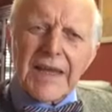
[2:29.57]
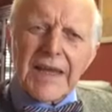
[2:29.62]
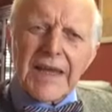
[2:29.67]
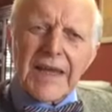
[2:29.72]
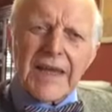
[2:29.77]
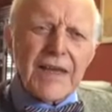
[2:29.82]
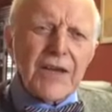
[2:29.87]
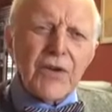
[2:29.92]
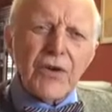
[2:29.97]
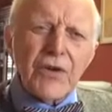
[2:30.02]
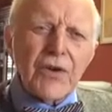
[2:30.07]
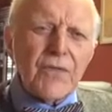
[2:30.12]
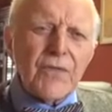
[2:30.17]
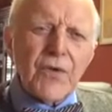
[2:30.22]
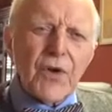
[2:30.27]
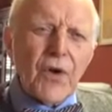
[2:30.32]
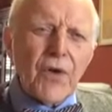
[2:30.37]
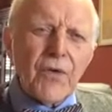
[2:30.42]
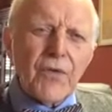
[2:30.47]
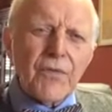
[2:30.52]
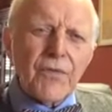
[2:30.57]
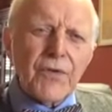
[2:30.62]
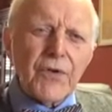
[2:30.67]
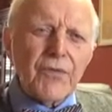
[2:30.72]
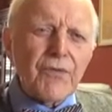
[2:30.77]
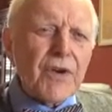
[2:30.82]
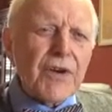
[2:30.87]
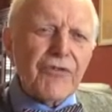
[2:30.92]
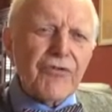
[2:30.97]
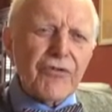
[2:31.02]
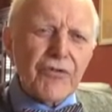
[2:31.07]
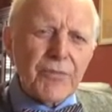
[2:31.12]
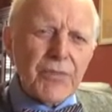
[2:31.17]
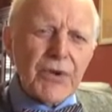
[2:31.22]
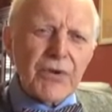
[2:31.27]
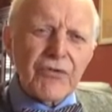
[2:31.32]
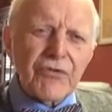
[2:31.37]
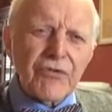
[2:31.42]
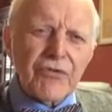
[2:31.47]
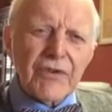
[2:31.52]
he could have gone for
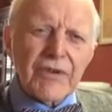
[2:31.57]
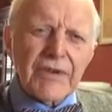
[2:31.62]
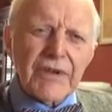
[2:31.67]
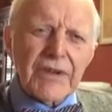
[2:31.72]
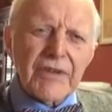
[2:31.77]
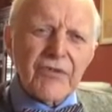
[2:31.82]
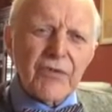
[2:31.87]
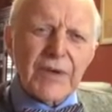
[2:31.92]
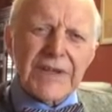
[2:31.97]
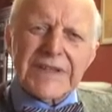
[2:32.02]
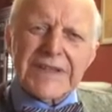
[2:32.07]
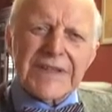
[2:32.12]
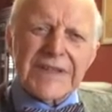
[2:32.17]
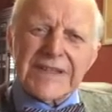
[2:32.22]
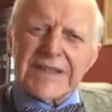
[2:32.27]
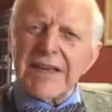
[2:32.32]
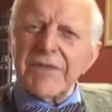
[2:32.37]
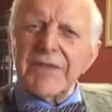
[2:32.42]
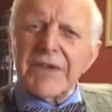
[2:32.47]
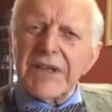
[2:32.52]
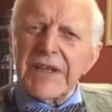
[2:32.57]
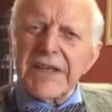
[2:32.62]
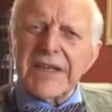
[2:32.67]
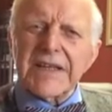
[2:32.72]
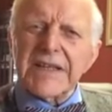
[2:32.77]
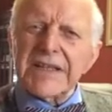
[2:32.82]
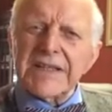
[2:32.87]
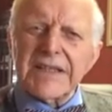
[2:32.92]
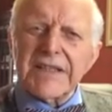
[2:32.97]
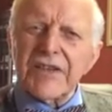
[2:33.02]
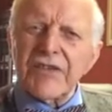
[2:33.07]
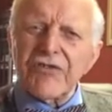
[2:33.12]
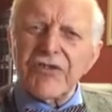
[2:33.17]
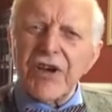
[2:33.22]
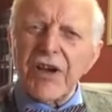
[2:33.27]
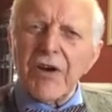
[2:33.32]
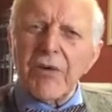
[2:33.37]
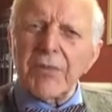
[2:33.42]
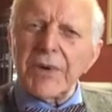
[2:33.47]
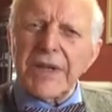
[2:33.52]
retribution, 27 years in
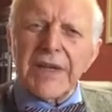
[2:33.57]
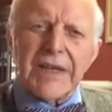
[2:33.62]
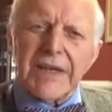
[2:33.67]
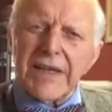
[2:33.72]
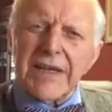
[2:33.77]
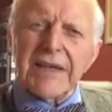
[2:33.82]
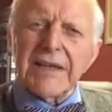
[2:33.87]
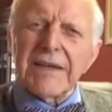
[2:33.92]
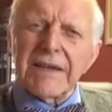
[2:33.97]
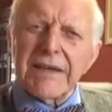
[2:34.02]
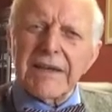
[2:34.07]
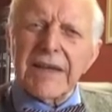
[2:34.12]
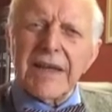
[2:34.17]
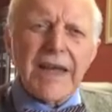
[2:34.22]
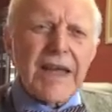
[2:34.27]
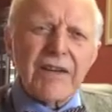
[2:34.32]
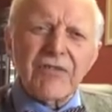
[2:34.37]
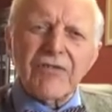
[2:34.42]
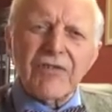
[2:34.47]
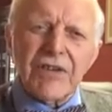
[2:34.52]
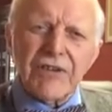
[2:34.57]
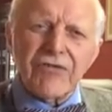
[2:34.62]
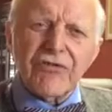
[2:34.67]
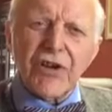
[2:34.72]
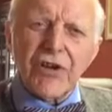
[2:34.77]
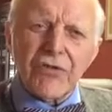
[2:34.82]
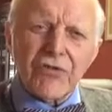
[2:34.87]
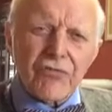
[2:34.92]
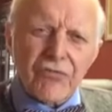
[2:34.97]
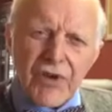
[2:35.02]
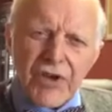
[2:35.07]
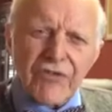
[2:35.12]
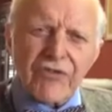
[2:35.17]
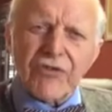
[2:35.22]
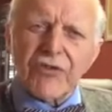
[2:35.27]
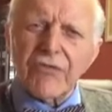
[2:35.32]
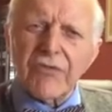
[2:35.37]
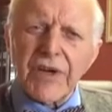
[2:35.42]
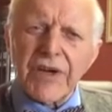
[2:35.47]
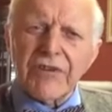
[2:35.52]
jail, but he didn't. He actually chose
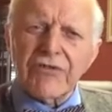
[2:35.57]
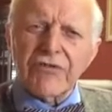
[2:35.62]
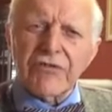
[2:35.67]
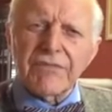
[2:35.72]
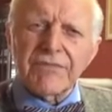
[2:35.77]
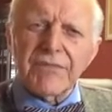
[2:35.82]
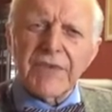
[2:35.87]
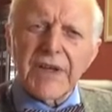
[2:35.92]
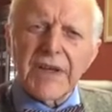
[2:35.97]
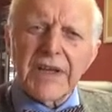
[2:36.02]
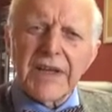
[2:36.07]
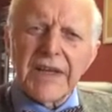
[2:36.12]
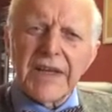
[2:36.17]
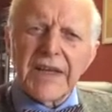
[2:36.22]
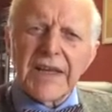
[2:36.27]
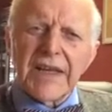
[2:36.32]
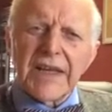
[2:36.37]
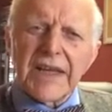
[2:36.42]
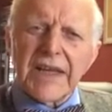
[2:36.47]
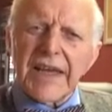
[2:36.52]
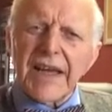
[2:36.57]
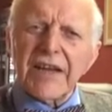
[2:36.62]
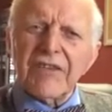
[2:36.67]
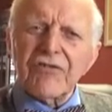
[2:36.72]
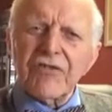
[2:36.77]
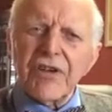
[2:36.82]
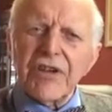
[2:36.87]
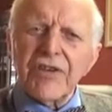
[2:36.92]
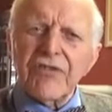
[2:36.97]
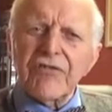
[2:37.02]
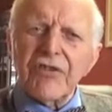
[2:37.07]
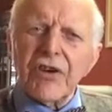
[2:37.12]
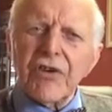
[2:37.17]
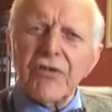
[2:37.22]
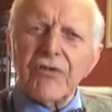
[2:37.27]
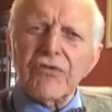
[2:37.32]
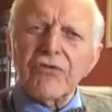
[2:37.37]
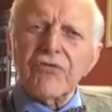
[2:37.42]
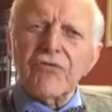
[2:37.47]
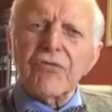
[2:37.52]
restoration. He actually
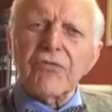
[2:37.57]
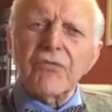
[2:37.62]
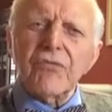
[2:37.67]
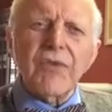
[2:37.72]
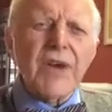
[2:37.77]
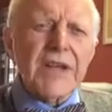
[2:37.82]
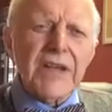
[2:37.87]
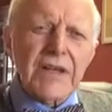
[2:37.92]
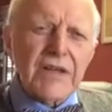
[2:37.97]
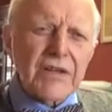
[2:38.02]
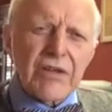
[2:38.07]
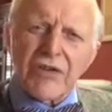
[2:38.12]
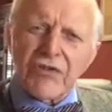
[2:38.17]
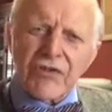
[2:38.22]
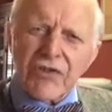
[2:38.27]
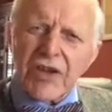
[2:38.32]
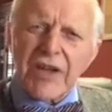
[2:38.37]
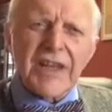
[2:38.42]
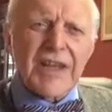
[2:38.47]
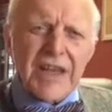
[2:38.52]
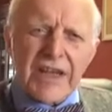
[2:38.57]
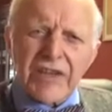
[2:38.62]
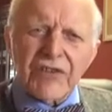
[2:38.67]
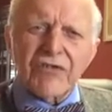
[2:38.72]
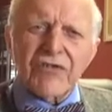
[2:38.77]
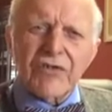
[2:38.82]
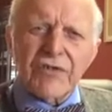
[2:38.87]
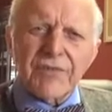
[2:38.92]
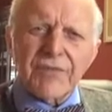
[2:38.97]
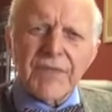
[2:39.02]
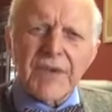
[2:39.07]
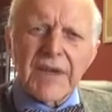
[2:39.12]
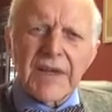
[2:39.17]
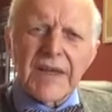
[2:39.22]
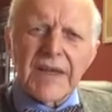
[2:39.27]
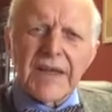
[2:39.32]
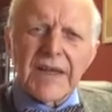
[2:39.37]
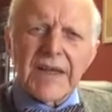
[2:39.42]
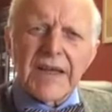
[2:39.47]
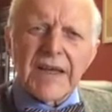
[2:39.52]
chose reconciliation.
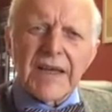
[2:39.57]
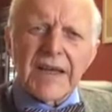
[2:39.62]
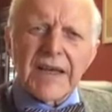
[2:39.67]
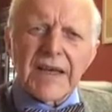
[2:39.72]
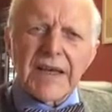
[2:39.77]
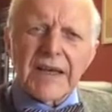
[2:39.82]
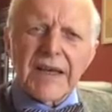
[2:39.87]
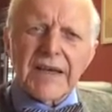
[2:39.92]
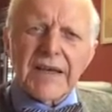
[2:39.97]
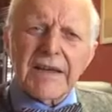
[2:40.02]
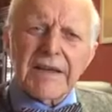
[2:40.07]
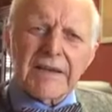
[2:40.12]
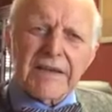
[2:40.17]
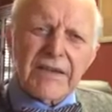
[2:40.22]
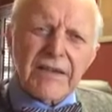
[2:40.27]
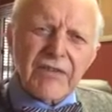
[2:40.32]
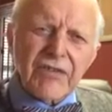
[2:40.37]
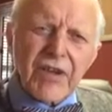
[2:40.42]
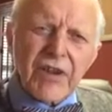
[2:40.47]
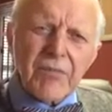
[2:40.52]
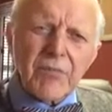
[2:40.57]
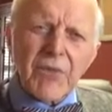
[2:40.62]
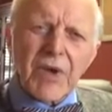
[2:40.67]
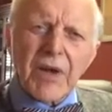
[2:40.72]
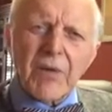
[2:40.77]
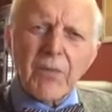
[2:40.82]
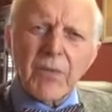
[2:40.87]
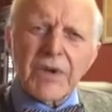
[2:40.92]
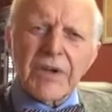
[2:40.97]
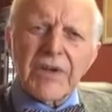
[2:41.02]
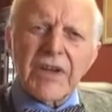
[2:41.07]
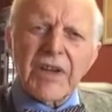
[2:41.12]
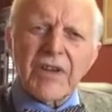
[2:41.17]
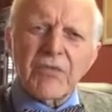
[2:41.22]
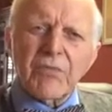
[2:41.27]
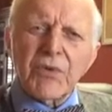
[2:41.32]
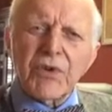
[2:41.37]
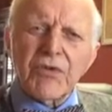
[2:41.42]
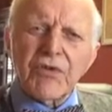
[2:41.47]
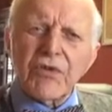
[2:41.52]
He teamed up with
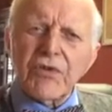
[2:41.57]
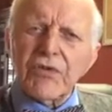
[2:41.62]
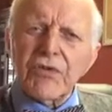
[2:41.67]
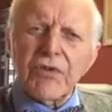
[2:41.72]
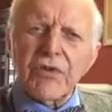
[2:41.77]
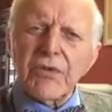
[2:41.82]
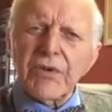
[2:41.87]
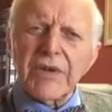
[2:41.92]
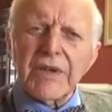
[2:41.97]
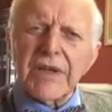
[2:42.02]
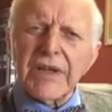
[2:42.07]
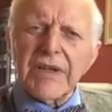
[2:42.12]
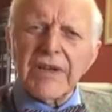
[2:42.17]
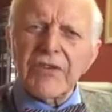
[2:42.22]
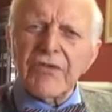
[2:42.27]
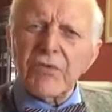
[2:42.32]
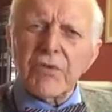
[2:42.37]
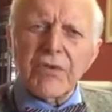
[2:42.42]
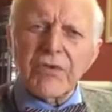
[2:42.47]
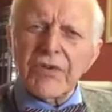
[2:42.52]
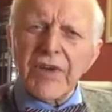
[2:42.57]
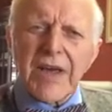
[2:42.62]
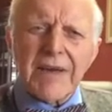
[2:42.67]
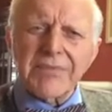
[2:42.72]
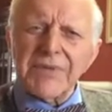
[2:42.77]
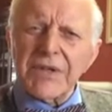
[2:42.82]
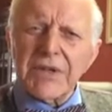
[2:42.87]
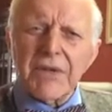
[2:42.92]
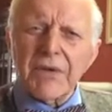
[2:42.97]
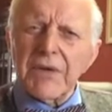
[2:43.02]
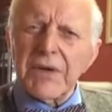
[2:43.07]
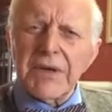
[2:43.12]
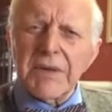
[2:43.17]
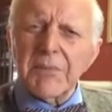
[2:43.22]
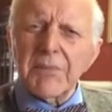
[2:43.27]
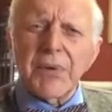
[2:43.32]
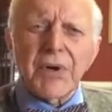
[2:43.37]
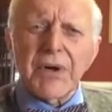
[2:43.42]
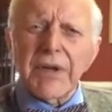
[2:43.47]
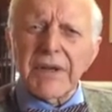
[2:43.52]
Desmond Tutu, and this was absolutely
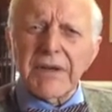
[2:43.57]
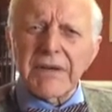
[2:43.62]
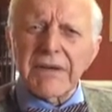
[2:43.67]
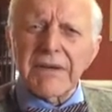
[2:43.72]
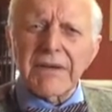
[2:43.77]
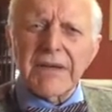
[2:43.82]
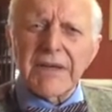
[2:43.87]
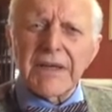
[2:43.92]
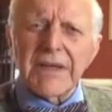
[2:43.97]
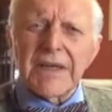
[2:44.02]
brilliant.